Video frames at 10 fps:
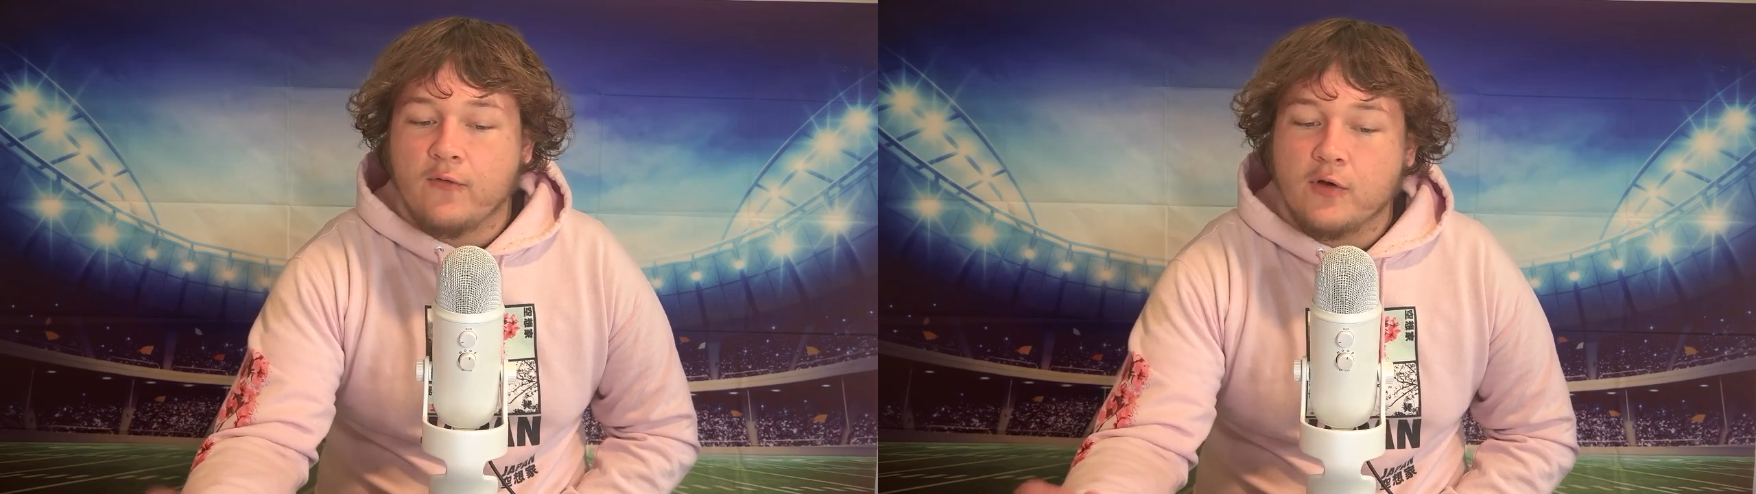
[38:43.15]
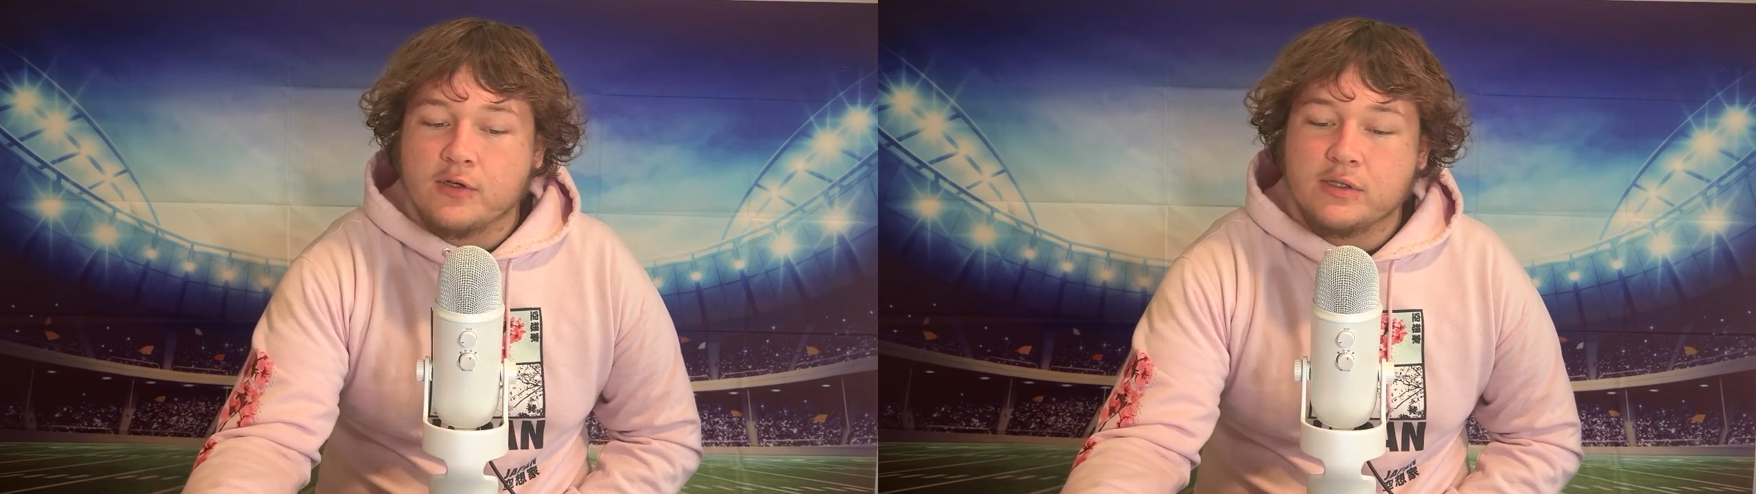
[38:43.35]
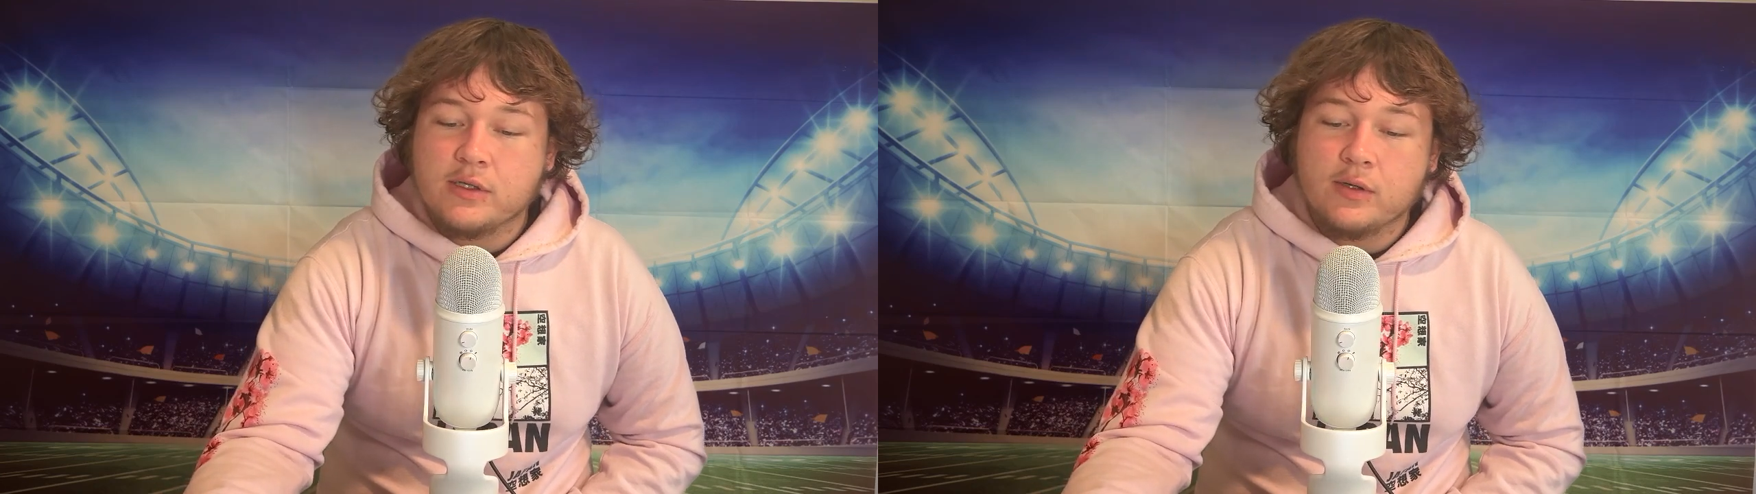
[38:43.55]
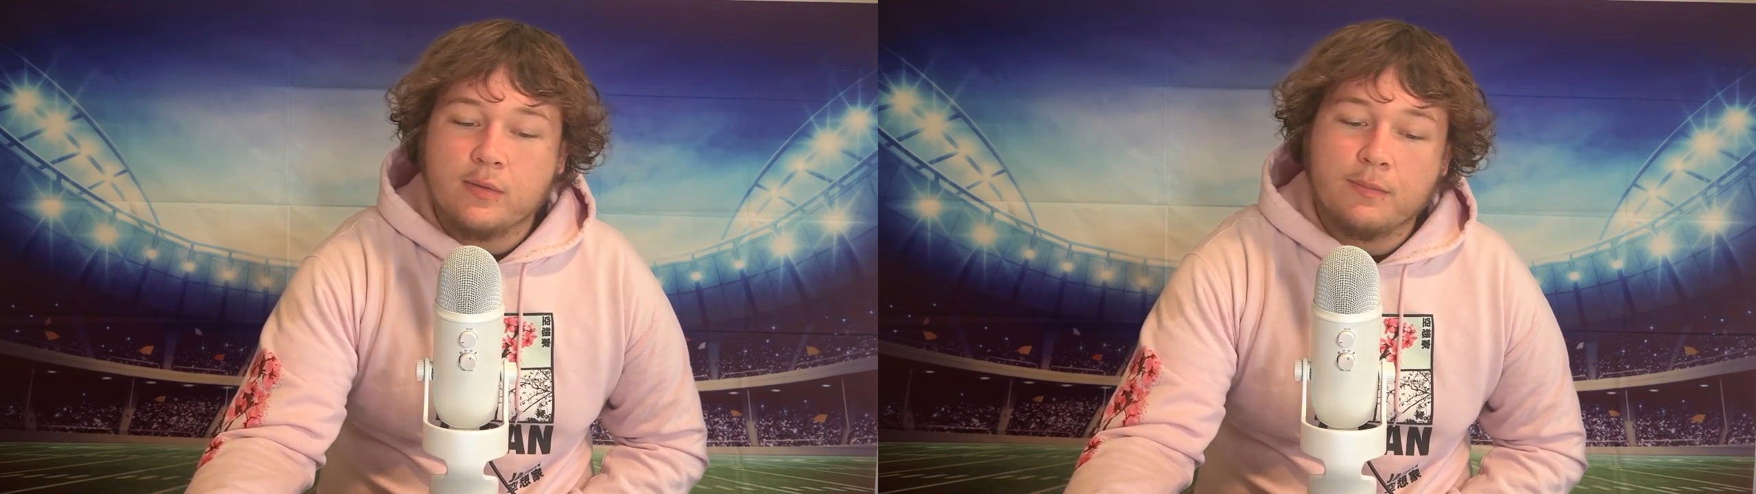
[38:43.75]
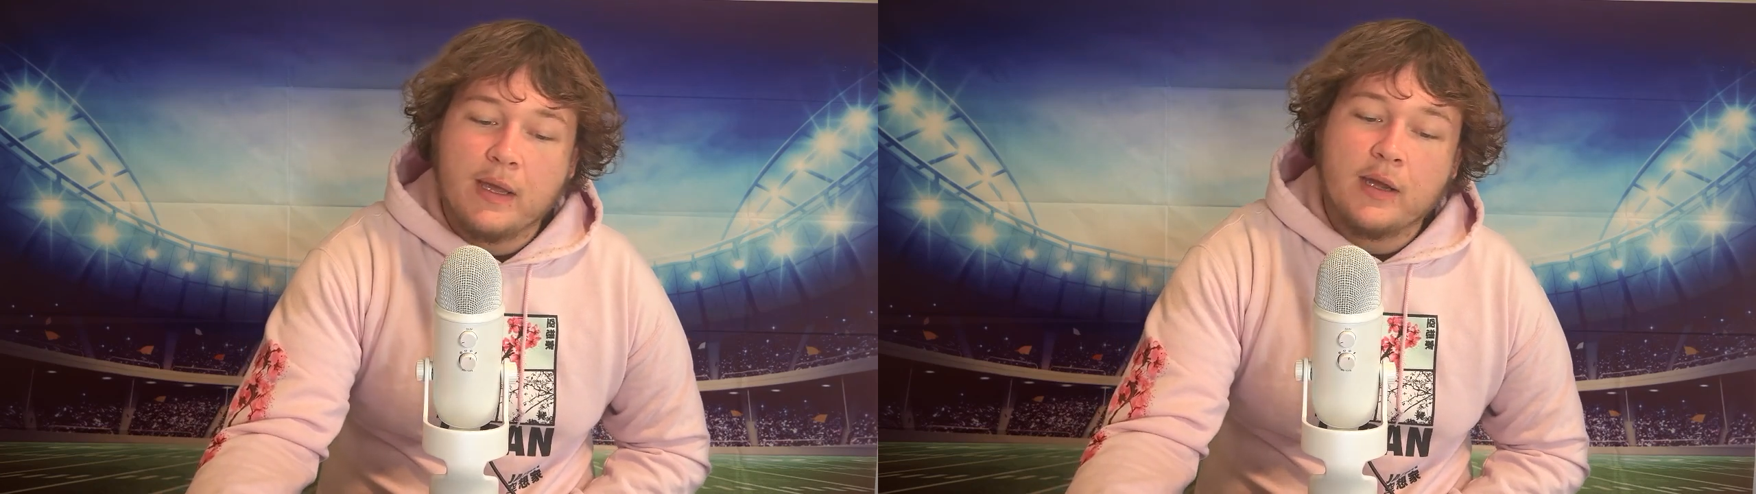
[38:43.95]

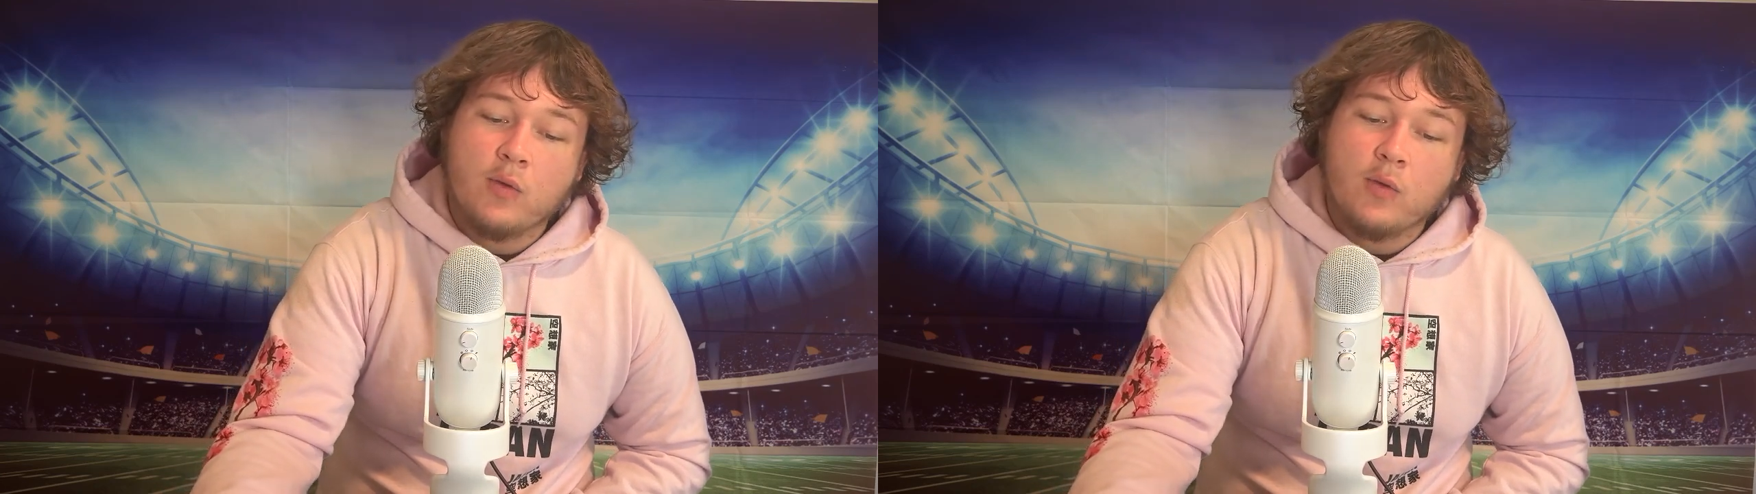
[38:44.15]
first-pick